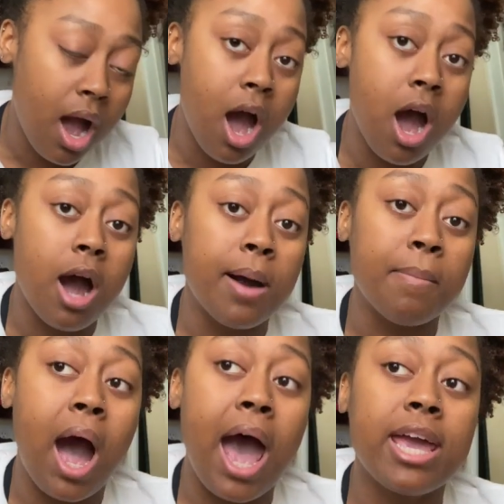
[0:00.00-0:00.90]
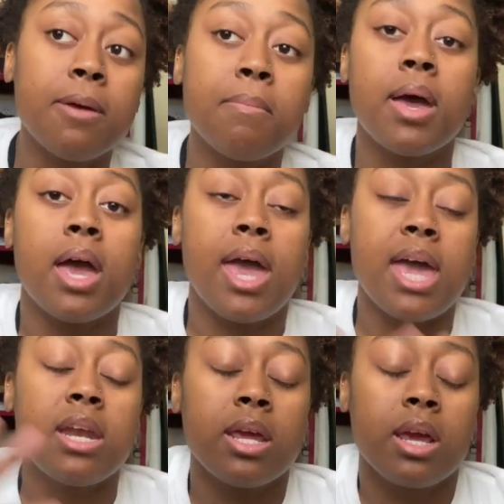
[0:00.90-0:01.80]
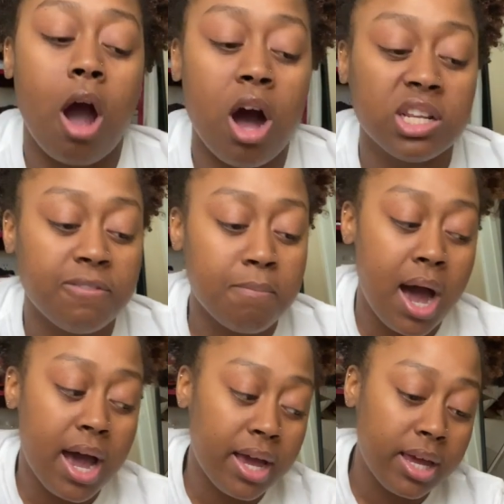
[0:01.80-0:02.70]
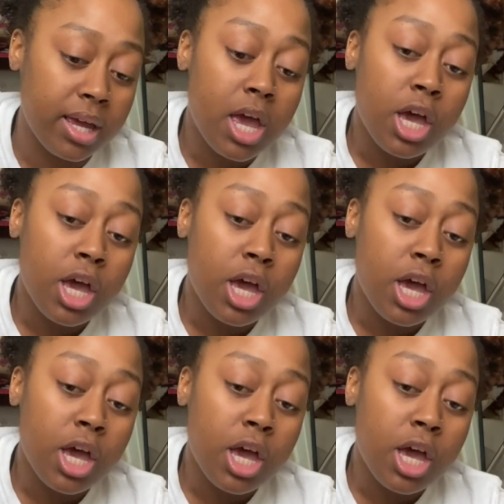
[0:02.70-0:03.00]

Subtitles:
I am editing all of my